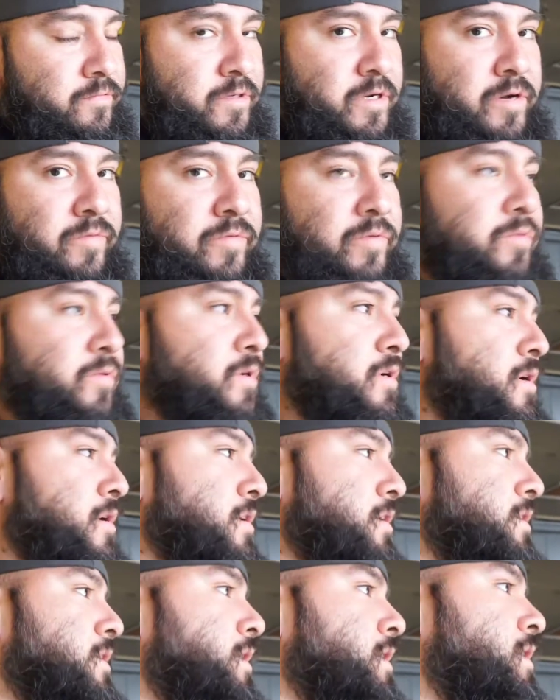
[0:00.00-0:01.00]
whatever you want to
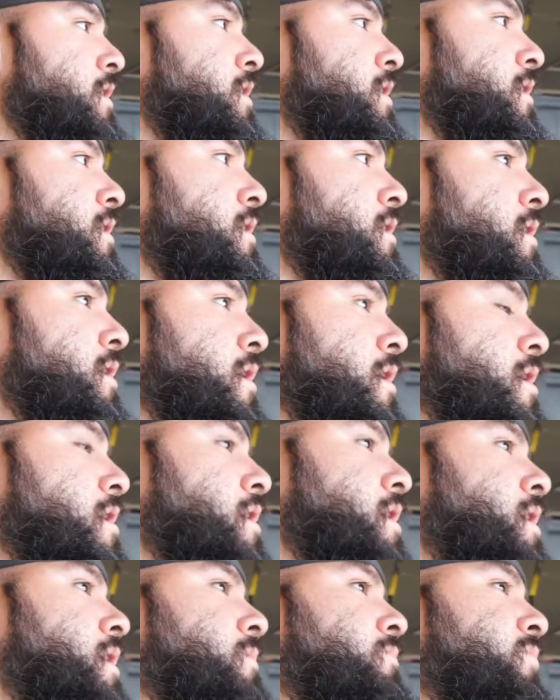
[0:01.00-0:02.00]
call it,
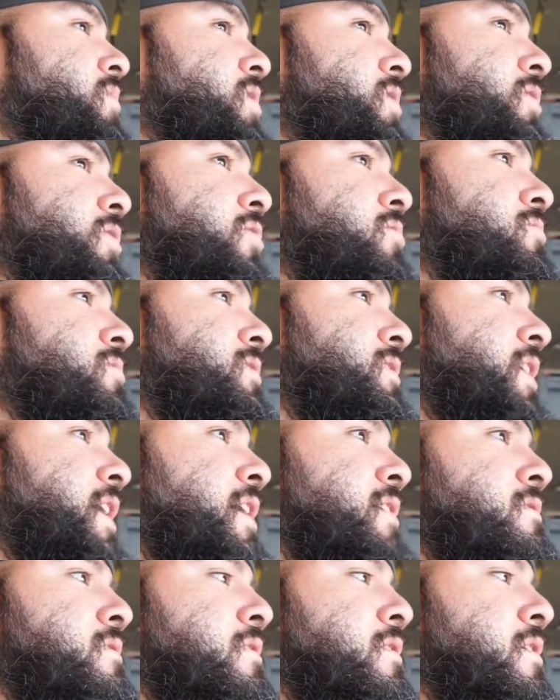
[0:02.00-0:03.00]
and use
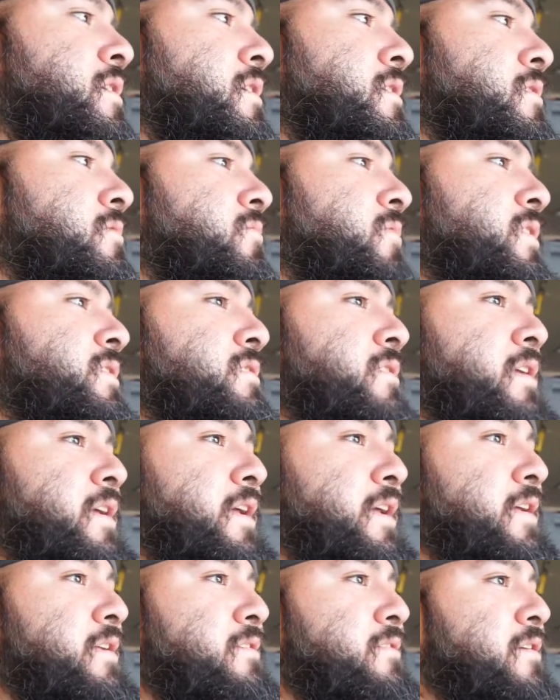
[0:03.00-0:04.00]
that to cut the rest of the
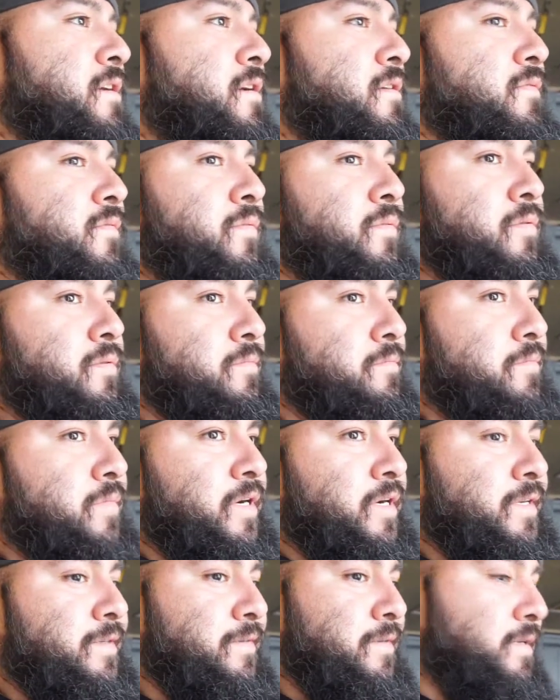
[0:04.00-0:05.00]
heads off.
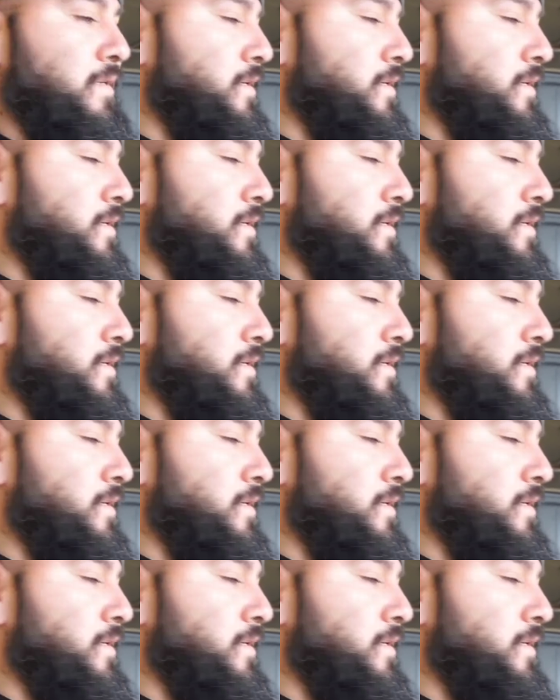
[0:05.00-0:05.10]
But